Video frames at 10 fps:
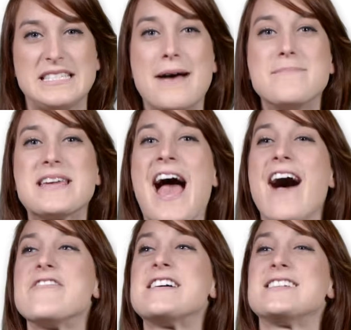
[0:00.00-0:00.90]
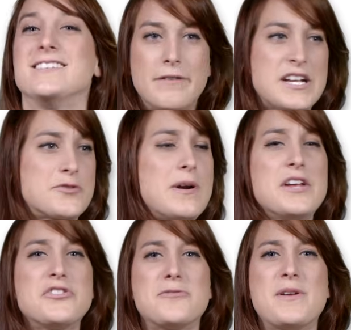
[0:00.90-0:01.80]
Let me have it!
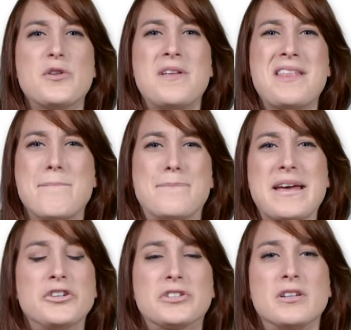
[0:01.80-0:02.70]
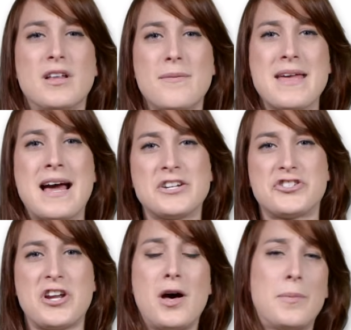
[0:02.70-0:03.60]
Venezuela used to be the one that bailed Colombia out of
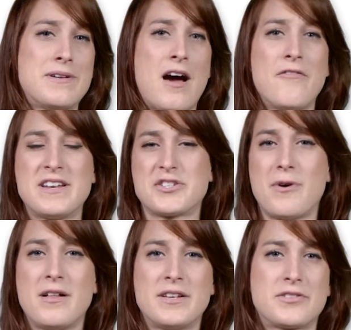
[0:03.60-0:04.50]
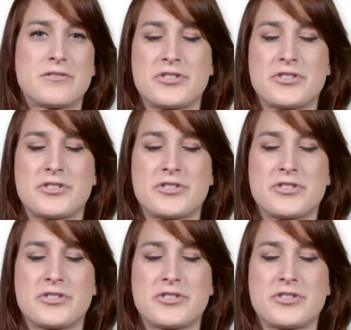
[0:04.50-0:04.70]
jail, but now Venezuelans are